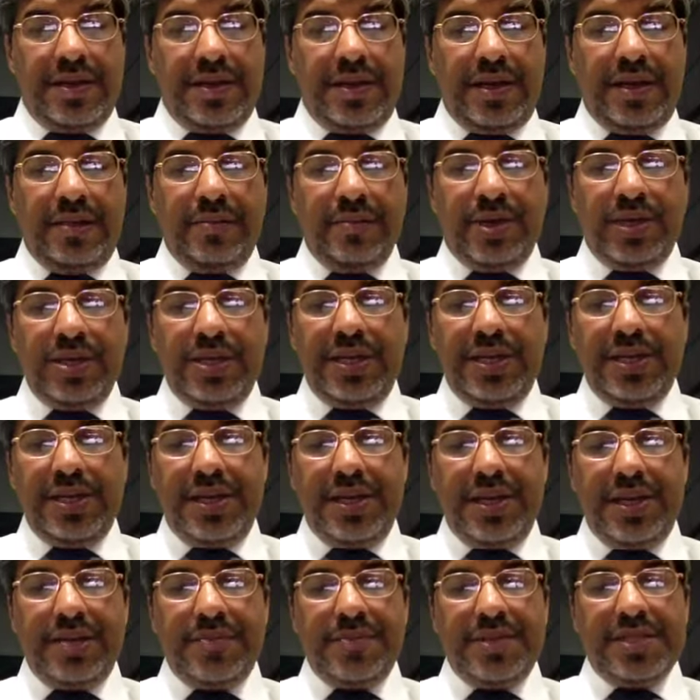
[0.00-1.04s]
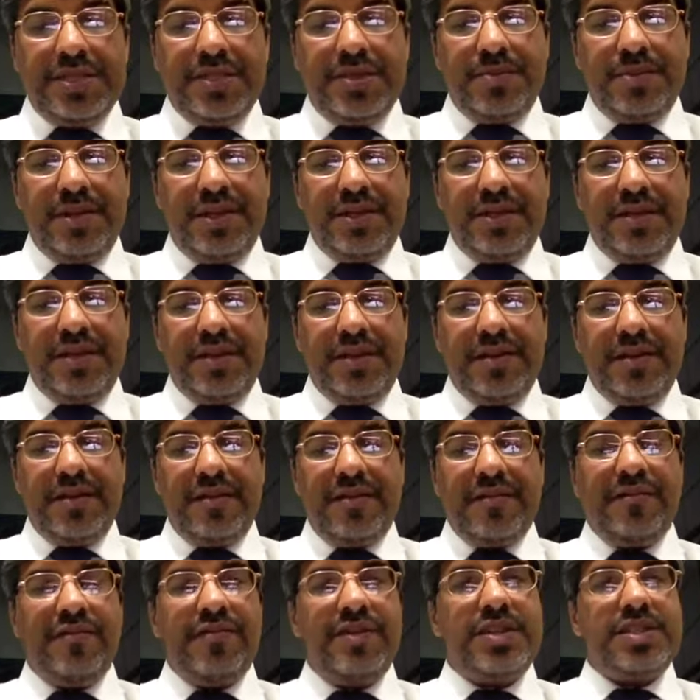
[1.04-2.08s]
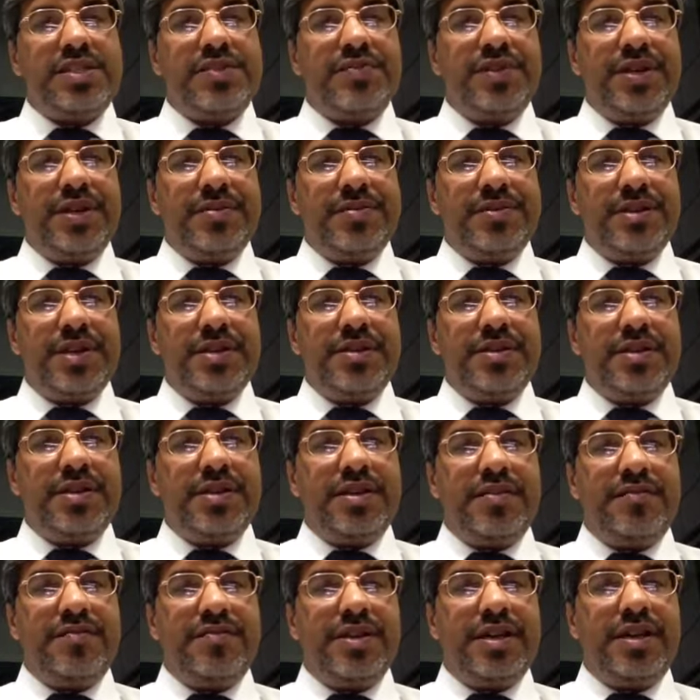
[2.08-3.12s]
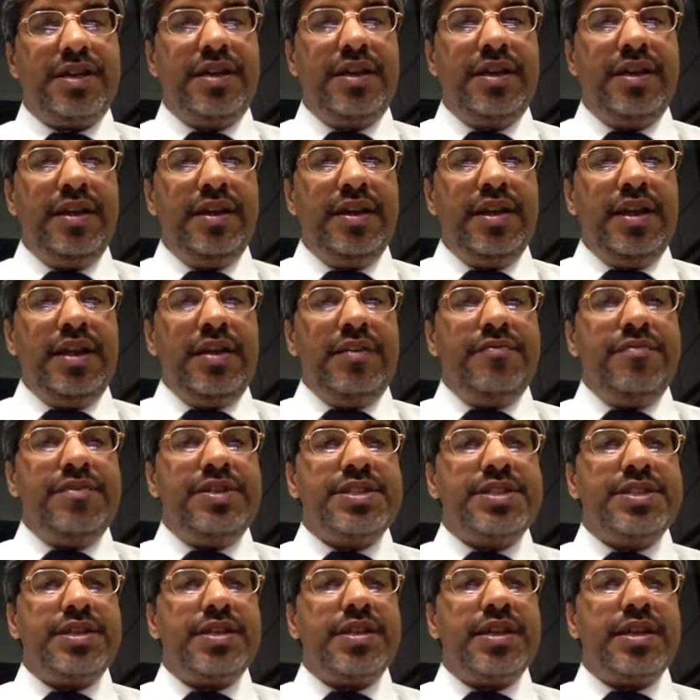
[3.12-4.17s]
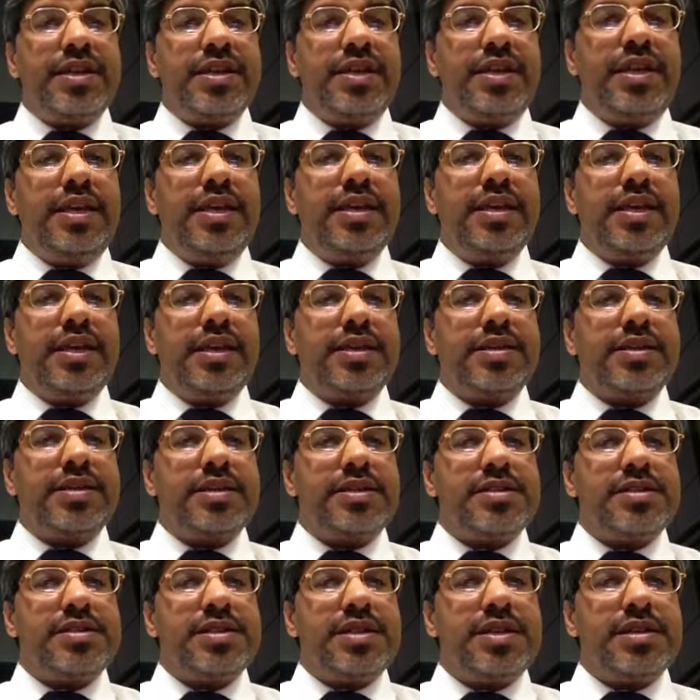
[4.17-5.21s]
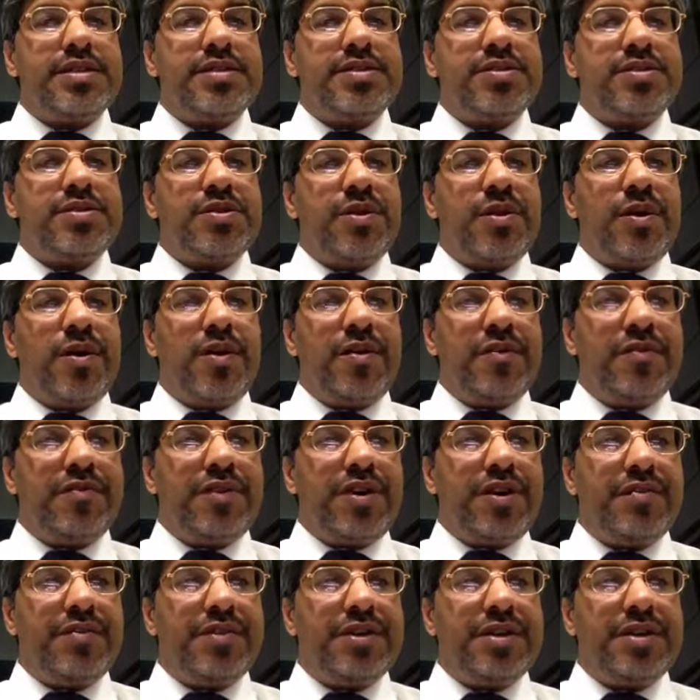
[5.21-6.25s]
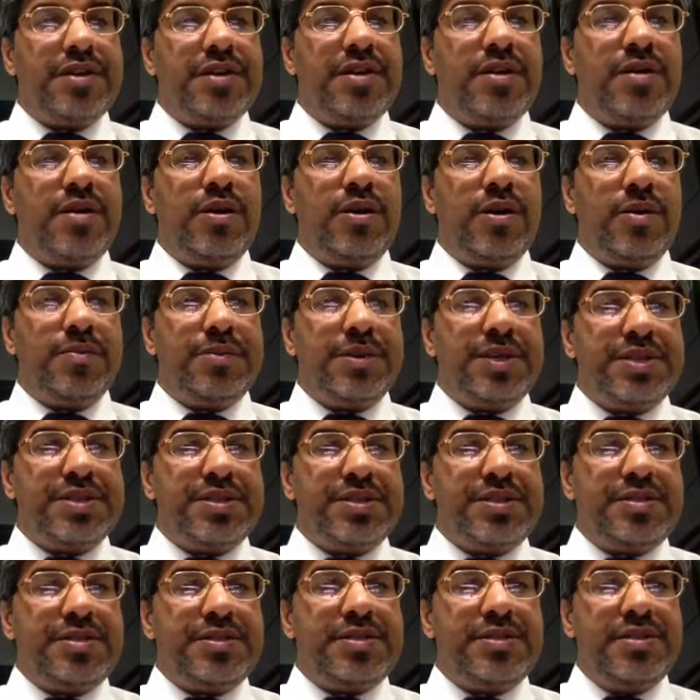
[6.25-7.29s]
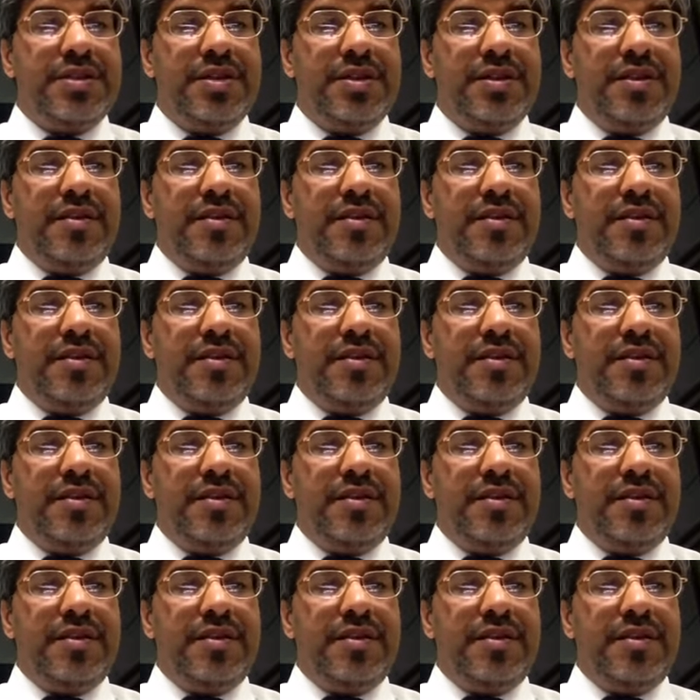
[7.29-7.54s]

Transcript: In monitoring and measurement, first we have to identify which are the key characteristics of our operations